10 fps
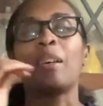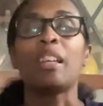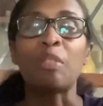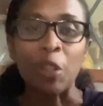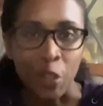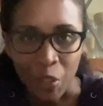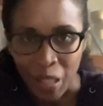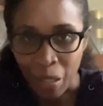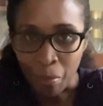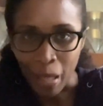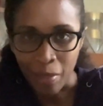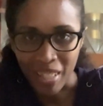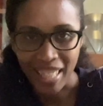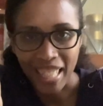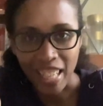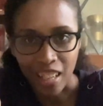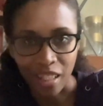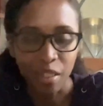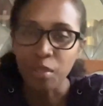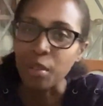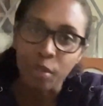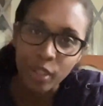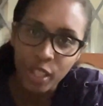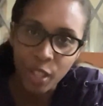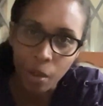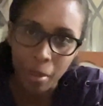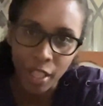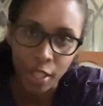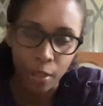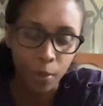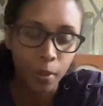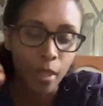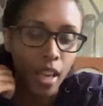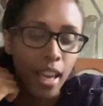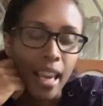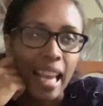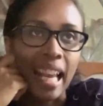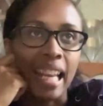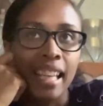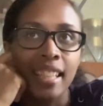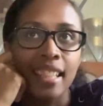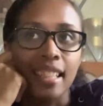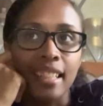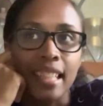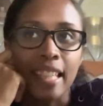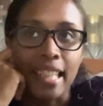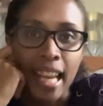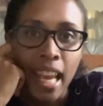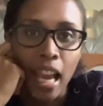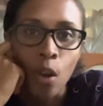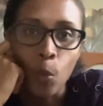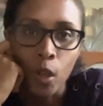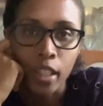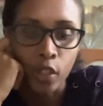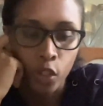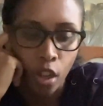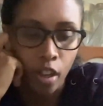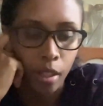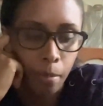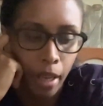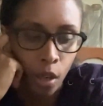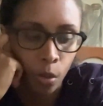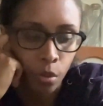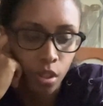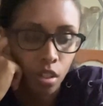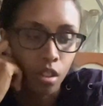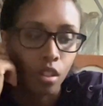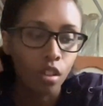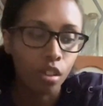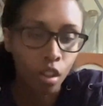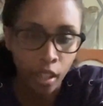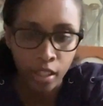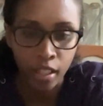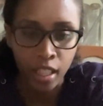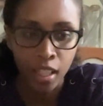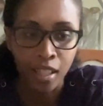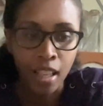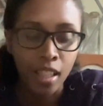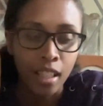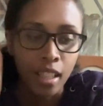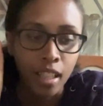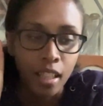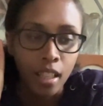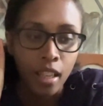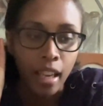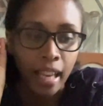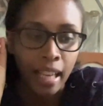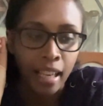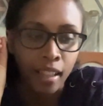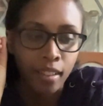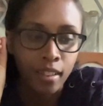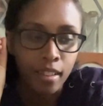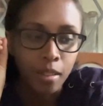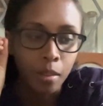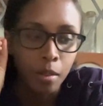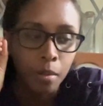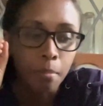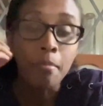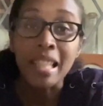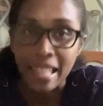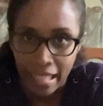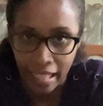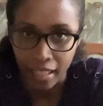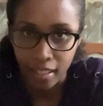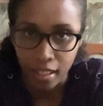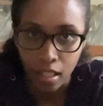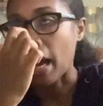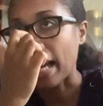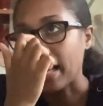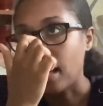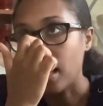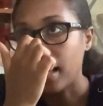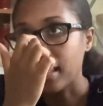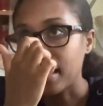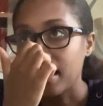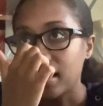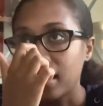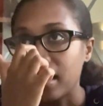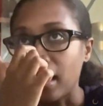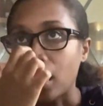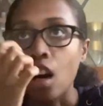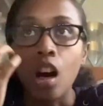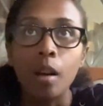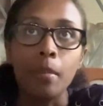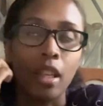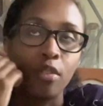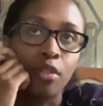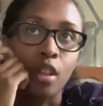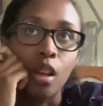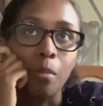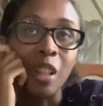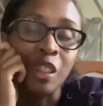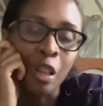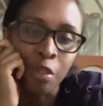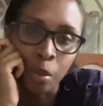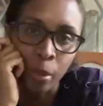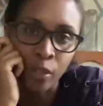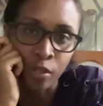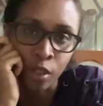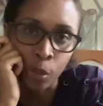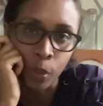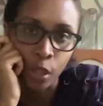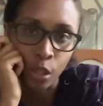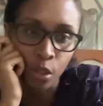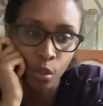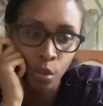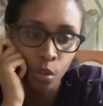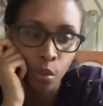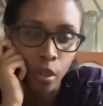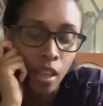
If you're new here, my name is Kiara. Feel free to call me Q. And today I wanted to talk about gardening and missing it. I got a comment from a lovely viewer who